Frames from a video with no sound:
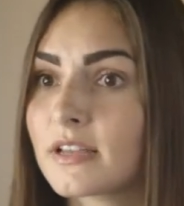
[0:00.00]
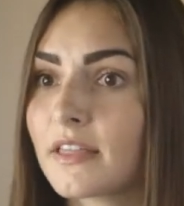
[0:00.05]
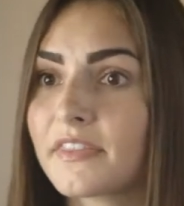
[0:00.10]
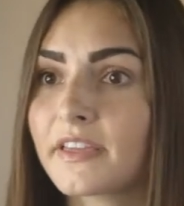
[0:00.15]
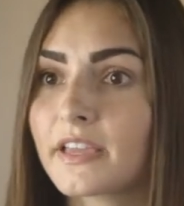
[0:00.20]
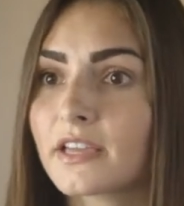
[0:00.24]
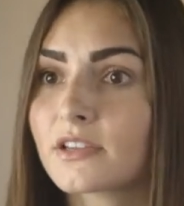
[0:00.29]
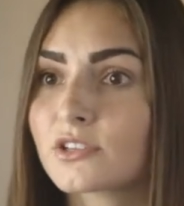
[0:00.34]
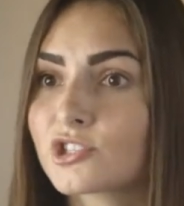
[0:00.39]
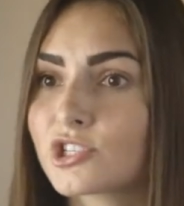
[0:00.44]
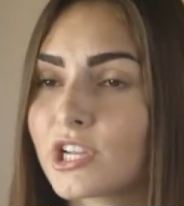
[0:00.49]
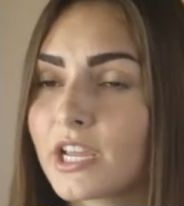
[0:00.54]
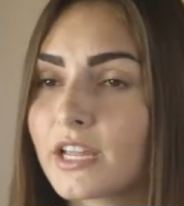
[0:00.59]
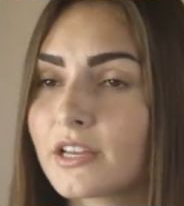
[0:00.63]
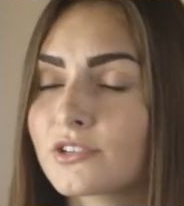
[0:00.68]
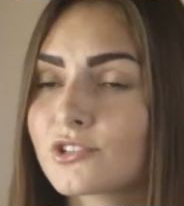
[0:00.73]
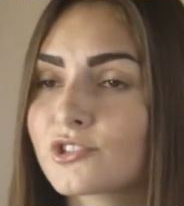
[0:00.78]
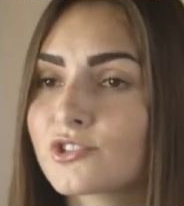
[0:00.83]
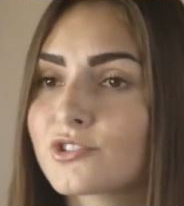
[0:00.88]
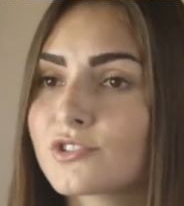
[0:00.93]
Nothing has
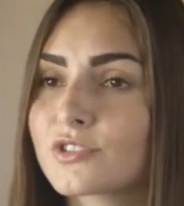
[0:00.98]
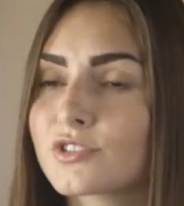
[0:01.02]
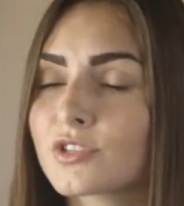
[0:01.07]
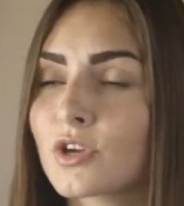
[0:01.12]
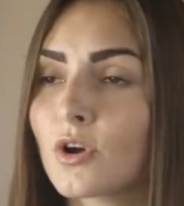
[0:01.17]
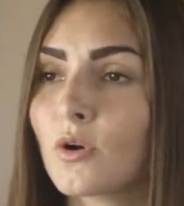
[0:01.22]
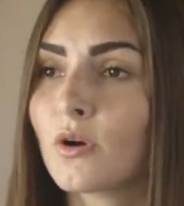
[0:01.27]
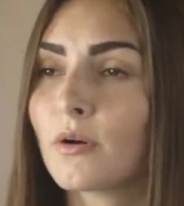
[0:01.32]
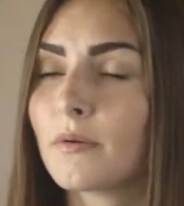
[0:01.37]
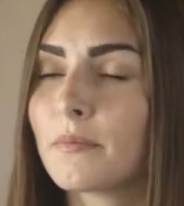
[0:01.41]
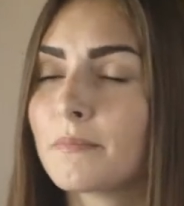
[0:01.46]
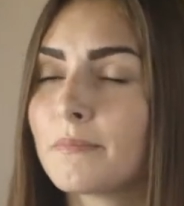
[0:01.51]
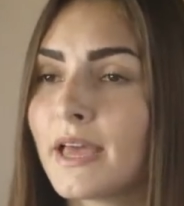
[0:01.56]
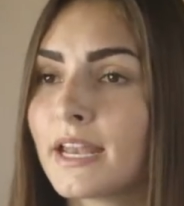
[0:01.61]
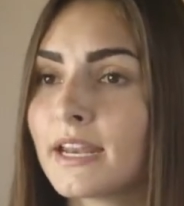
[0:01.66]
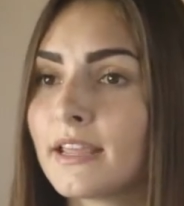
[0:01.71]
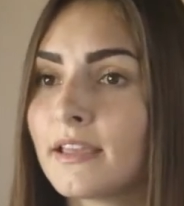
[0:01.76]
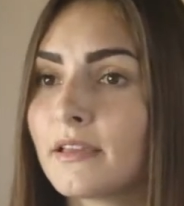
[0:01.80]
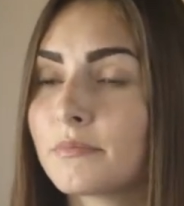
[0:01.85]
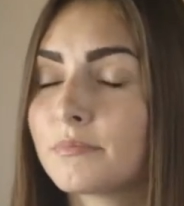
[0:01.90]
changed. So
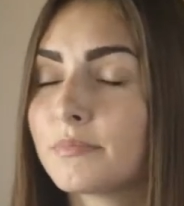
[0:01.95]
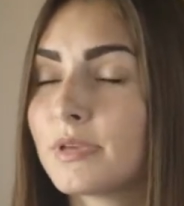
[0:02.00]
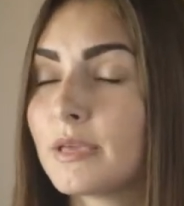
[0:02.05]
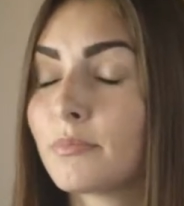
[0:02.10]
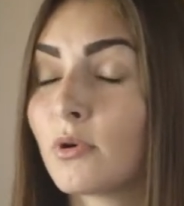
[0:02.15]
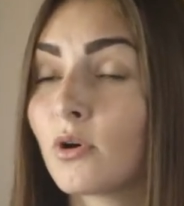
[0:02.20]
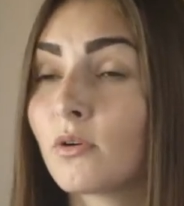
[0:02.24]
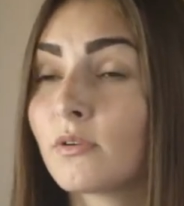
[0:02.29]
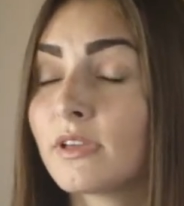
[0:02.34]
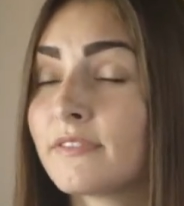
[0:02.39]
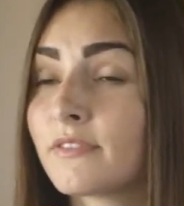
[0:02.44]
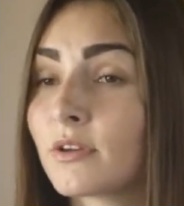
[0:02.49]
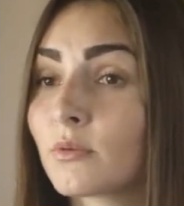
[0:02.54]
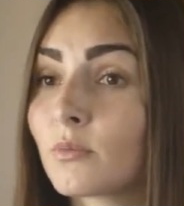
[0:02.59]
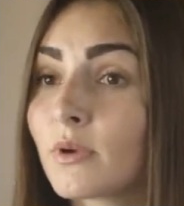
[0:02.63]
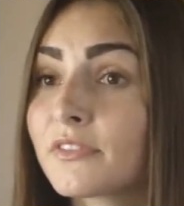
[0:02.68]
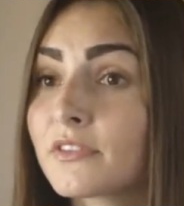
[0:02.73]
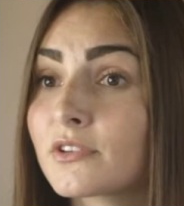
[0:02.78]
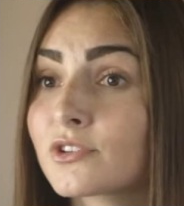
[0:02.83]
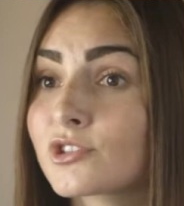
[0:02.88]
many people,
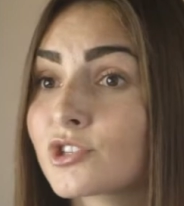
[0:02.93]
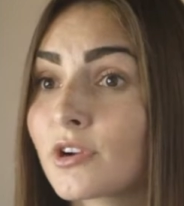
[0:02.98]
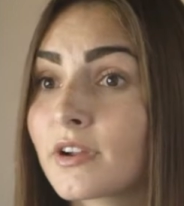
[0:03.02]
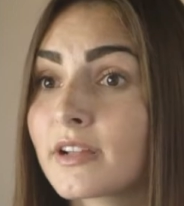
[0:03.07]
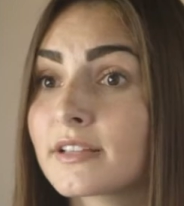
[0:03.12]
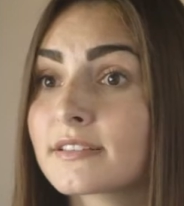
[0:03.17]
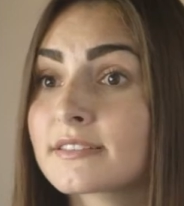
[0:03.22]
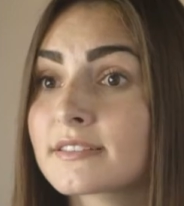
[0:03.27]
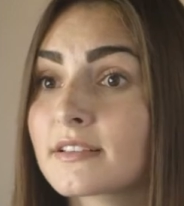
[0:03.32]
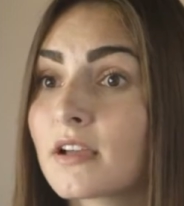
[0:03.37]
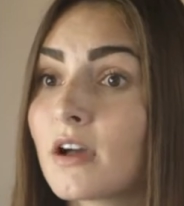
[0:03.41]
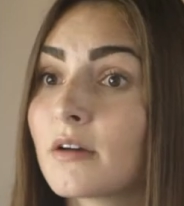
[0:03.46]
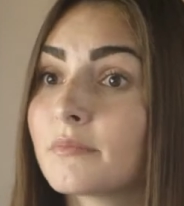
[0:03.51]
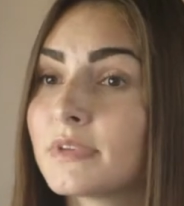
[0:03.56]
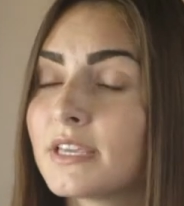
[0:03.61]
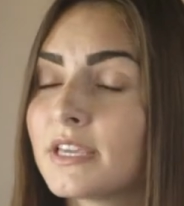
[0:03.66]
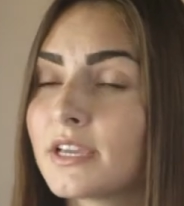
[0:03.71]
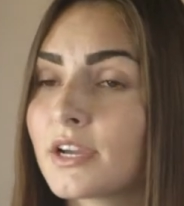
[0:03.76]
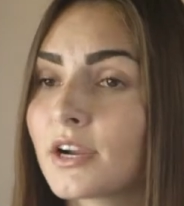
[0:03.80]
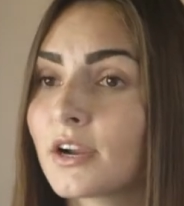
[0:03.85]
even with insurance,
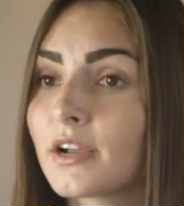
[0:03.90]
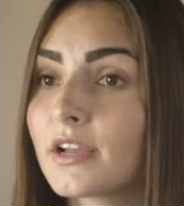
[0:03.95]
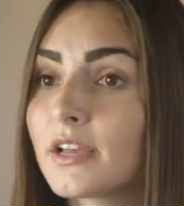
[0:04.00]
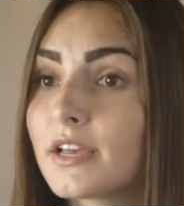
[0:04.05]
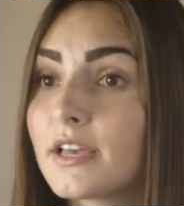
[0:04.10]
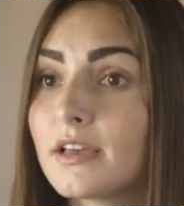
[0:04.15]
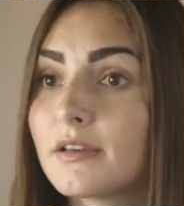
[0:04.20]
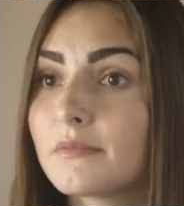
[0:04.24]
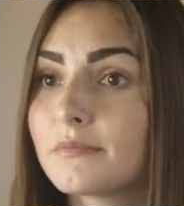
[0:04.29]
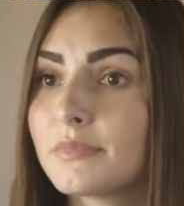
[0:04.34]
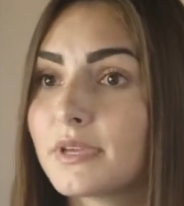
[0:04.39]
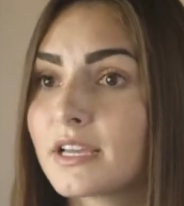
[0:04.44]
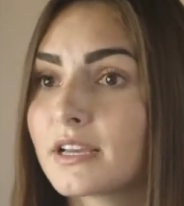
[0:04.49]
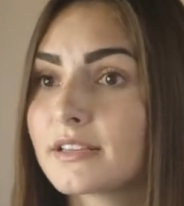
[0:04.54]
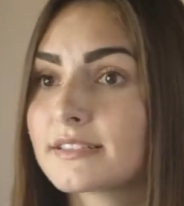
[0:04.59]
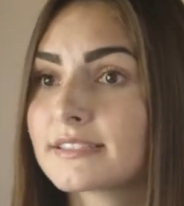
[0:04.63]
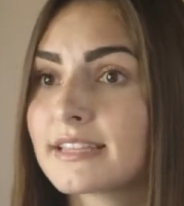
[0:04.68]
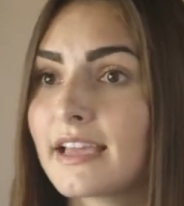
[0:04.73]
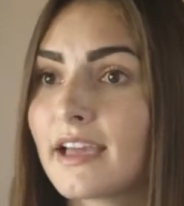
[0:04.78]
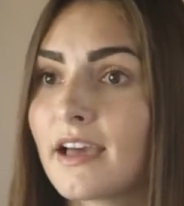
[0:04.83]
come here
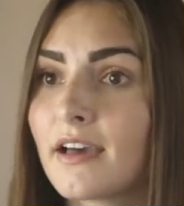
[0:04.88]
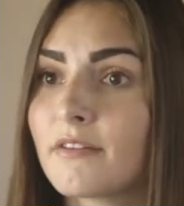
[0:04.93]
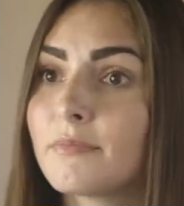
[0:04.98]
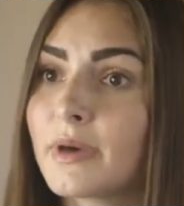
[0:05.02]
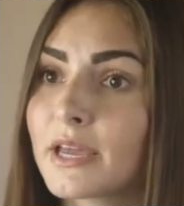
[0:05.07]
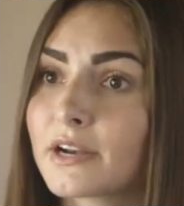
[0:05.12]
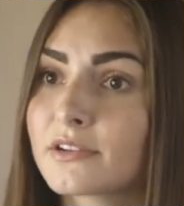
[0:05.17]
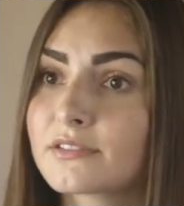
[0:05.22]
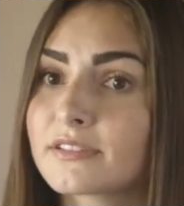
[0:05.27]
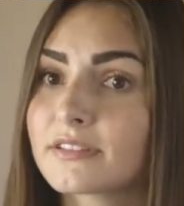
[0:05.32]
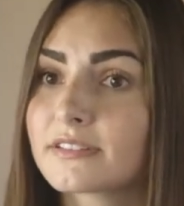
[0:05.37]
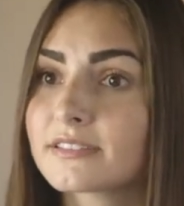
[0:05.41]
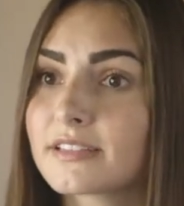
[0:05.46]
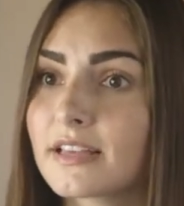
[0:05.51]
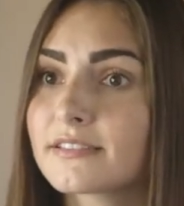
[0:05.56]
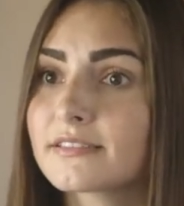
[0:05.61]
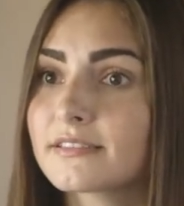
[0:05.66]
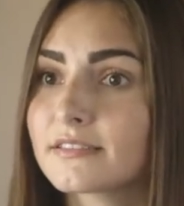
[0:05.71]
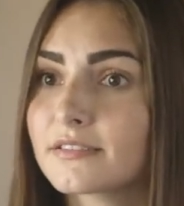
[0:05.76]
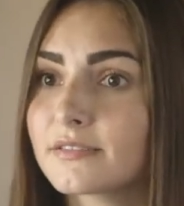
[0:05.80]
because they have better
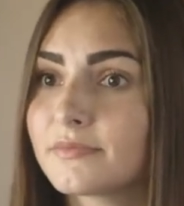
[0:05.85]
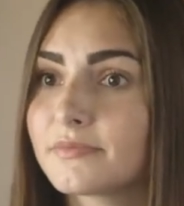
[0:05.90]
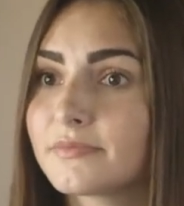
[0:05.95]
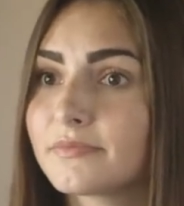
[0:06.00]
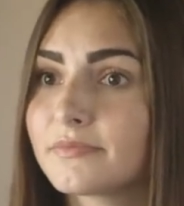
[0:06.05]
success.